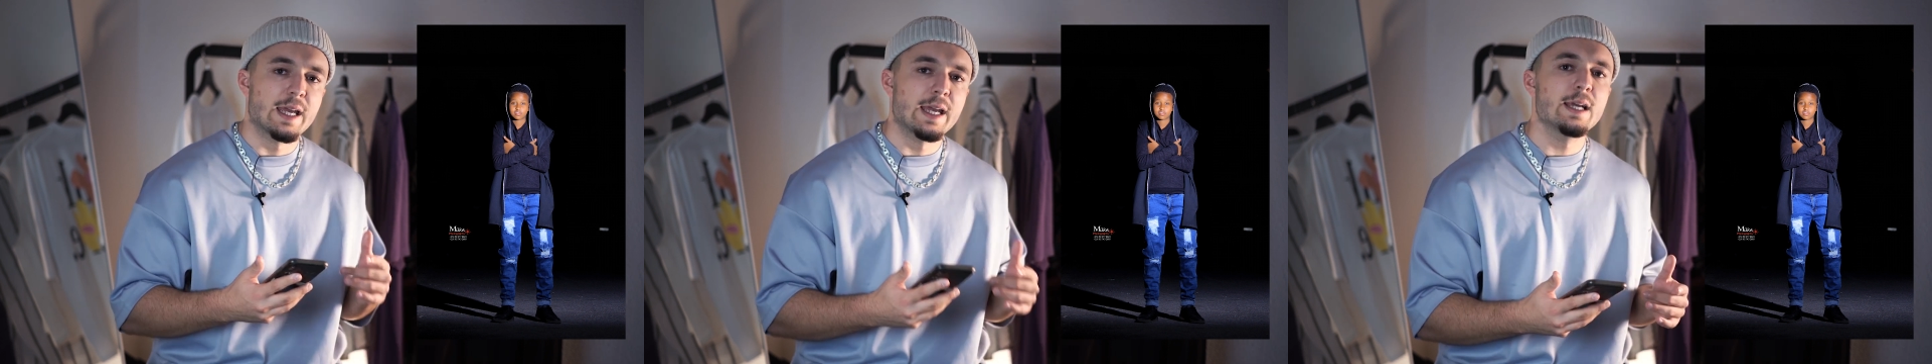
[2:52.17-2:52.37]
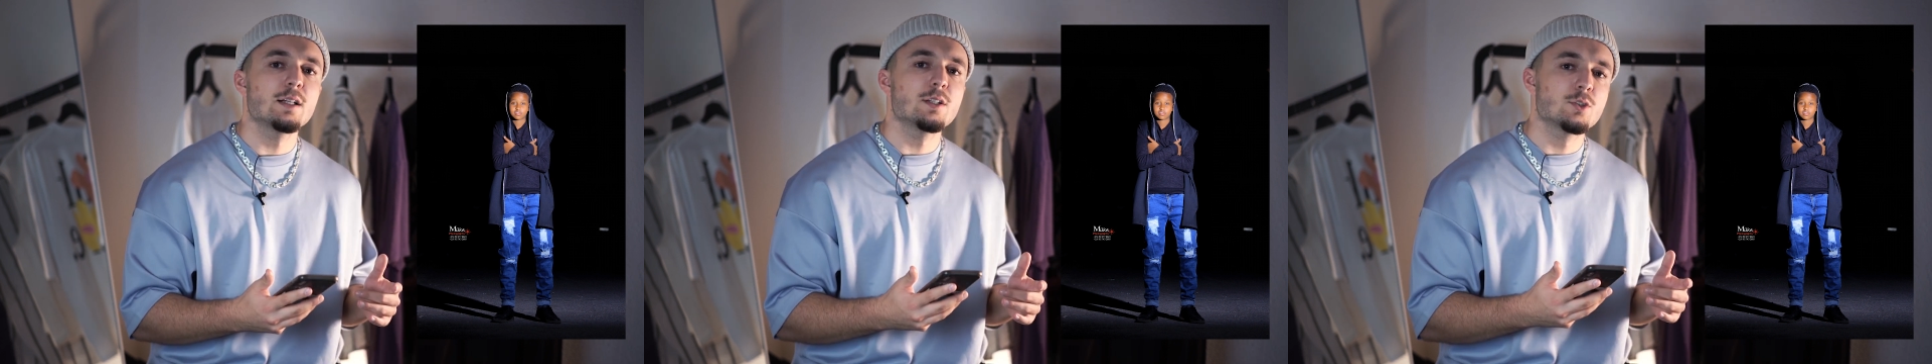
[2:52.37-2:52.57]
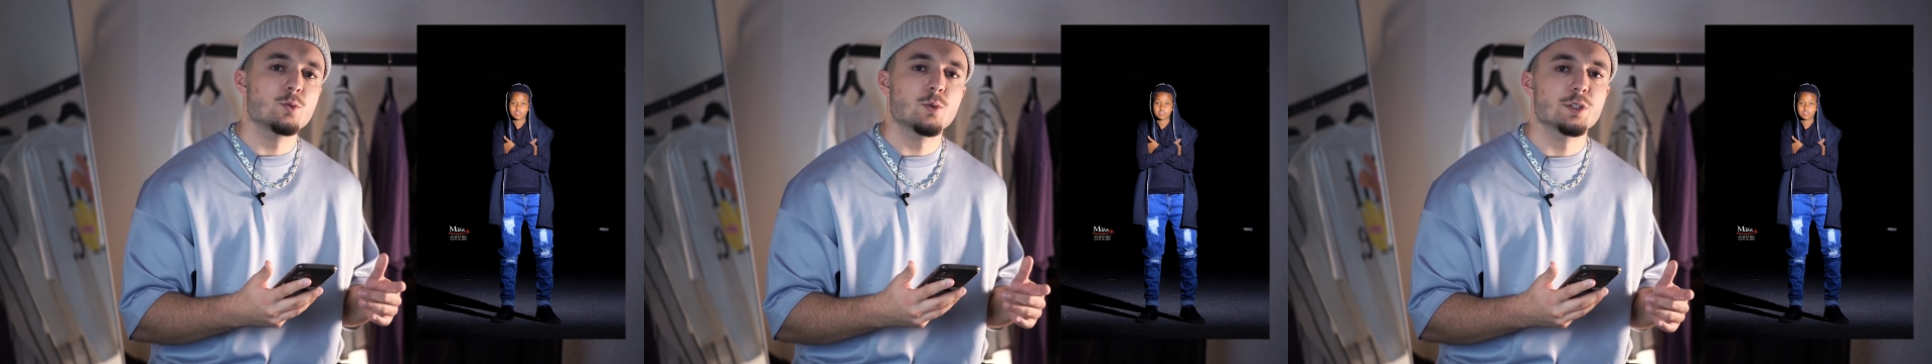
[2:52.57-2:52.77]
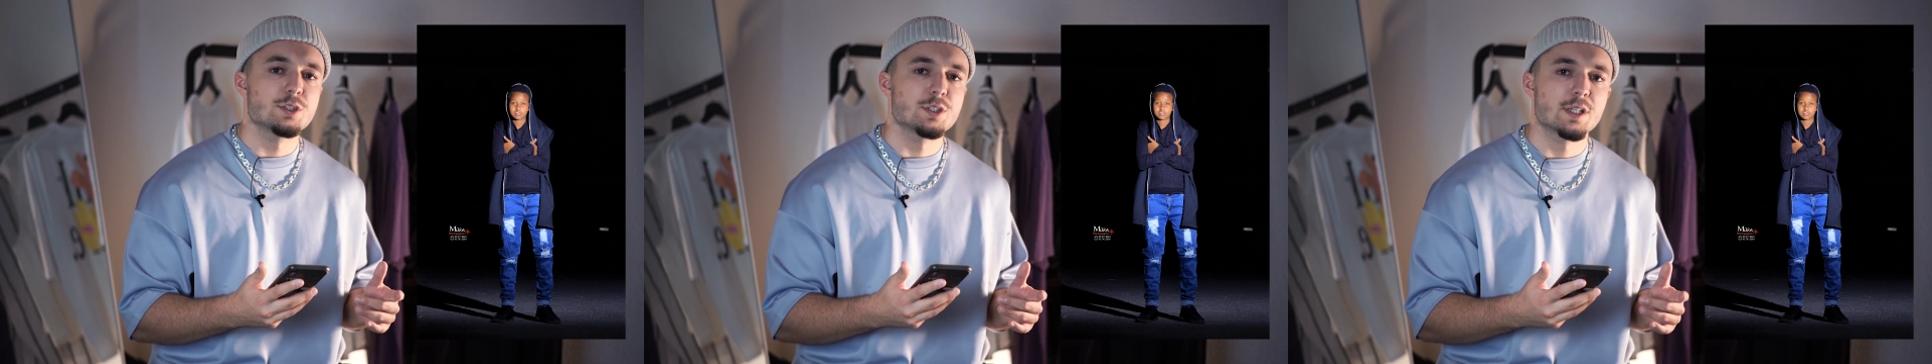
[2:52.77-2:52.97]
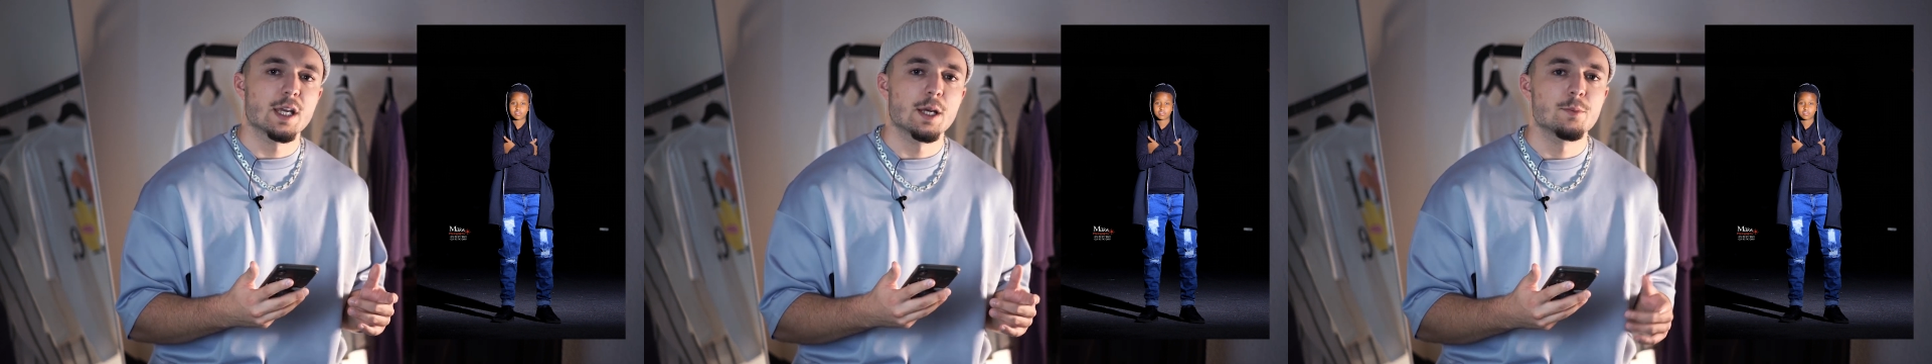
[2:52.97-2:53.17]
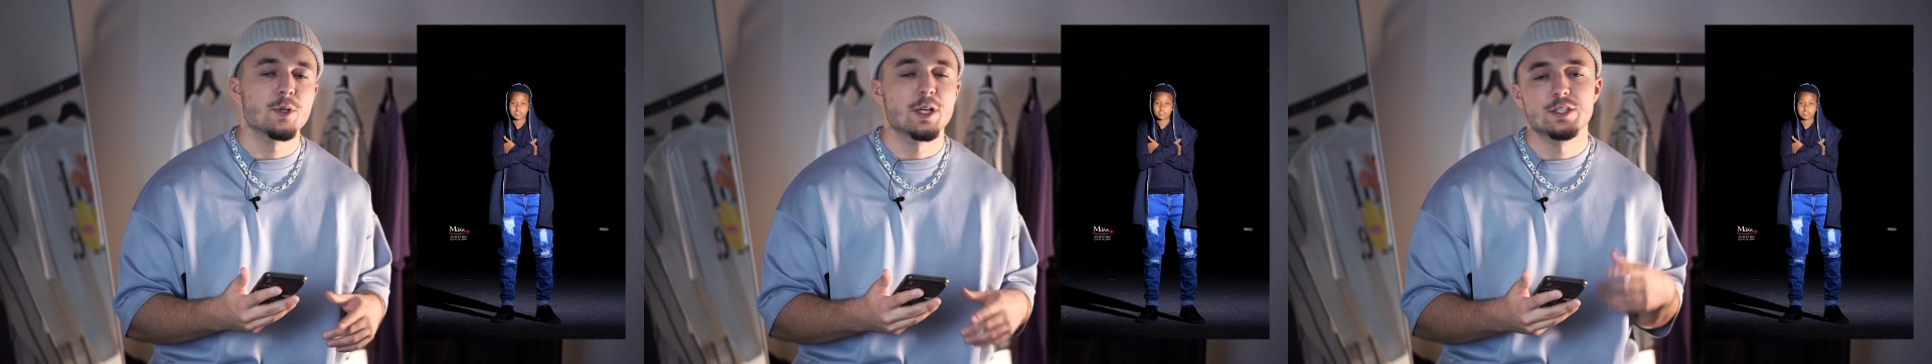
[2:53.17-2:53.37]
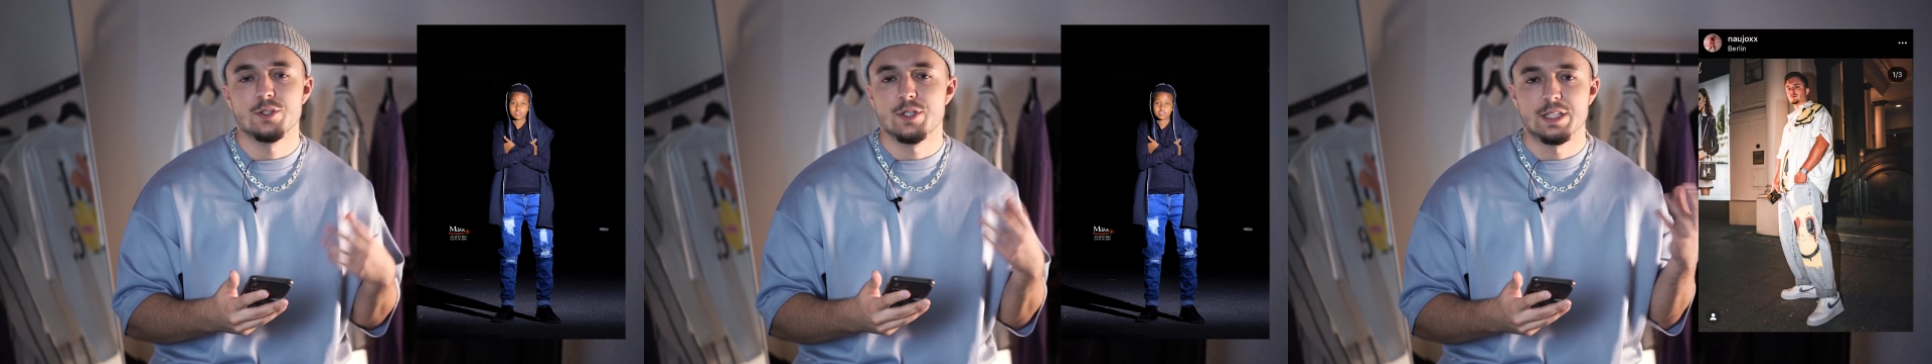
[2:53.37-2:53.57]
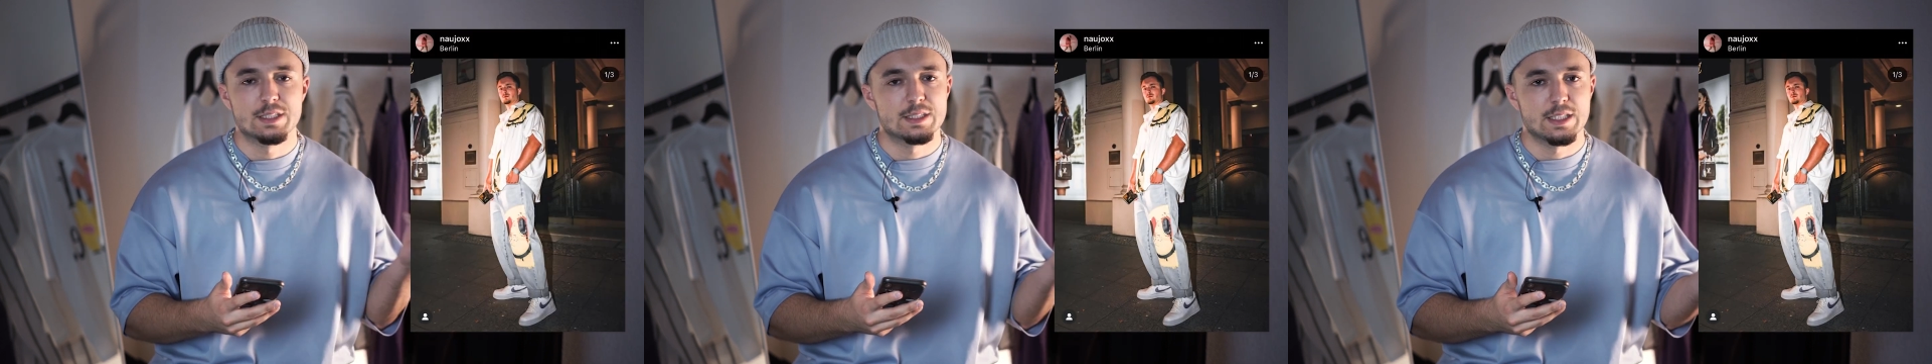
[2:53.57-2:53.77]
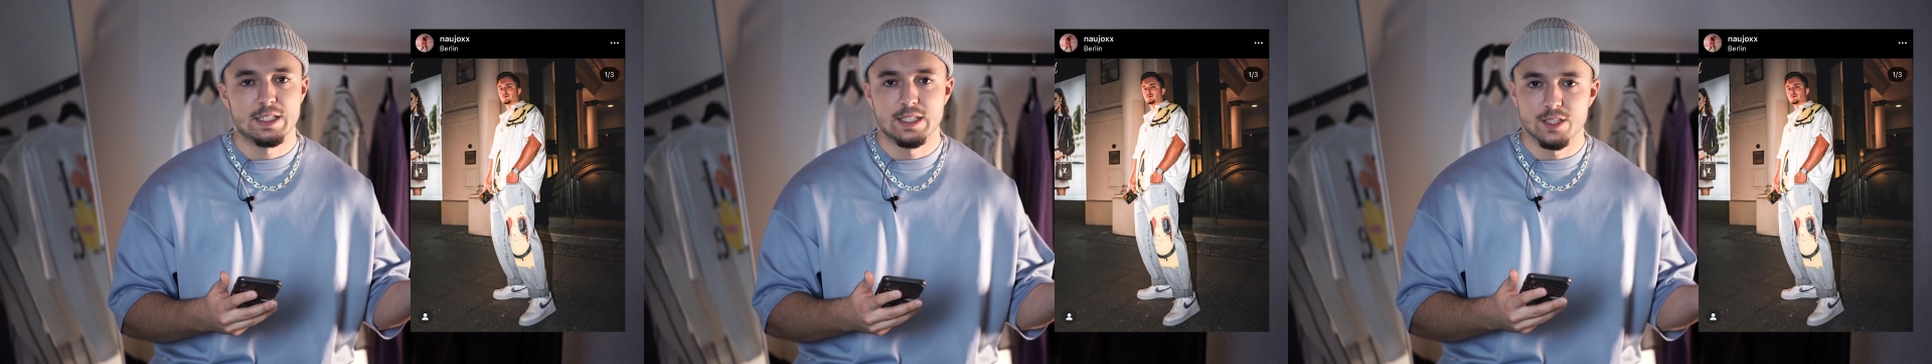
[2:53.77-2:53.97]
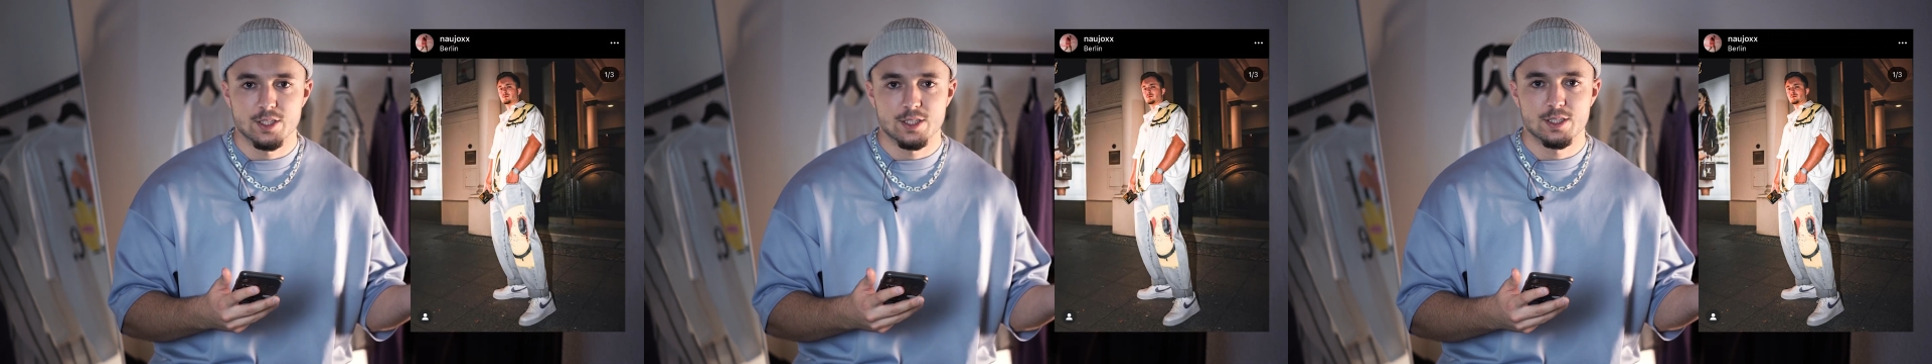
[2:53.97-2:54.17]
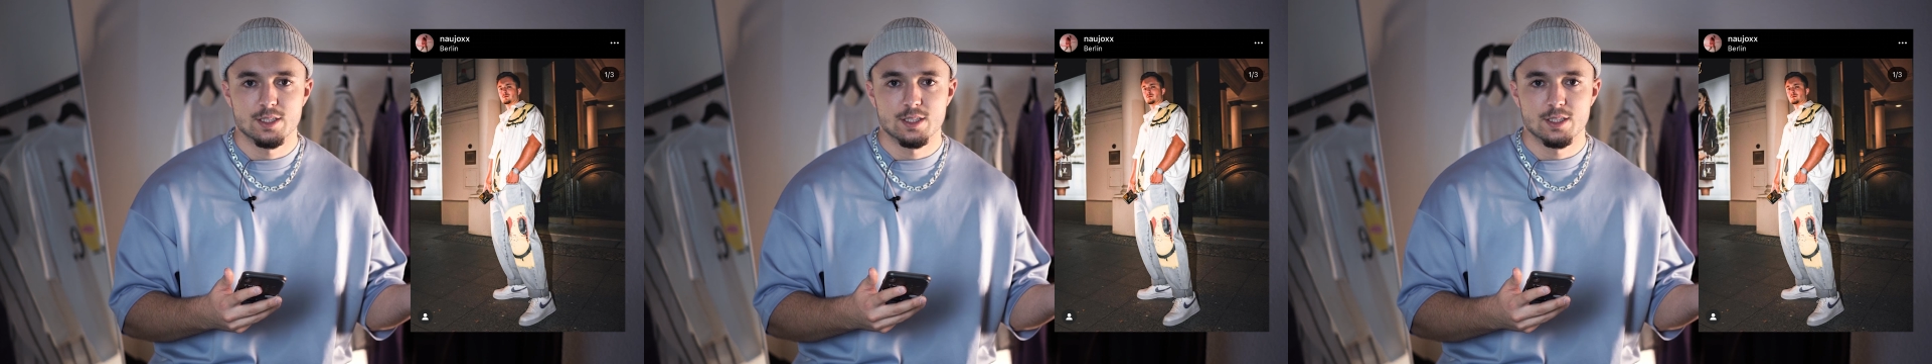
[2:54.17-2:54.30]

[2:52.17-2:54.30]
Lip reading: angle towards the camera, as you can see here.